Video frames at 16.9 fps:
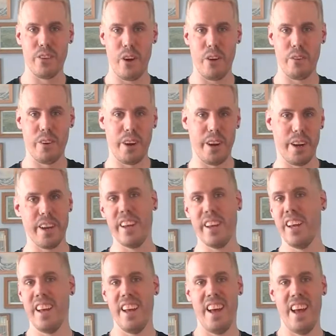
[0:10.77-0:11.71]
don't worry,
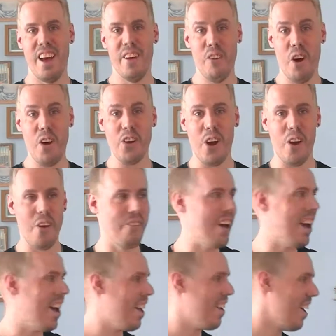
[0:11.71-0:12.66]
won't go
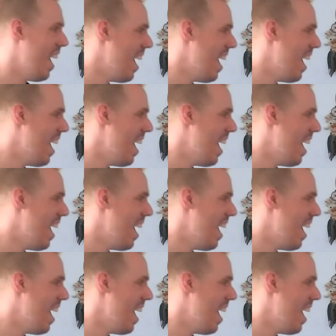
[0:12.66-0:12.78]
away.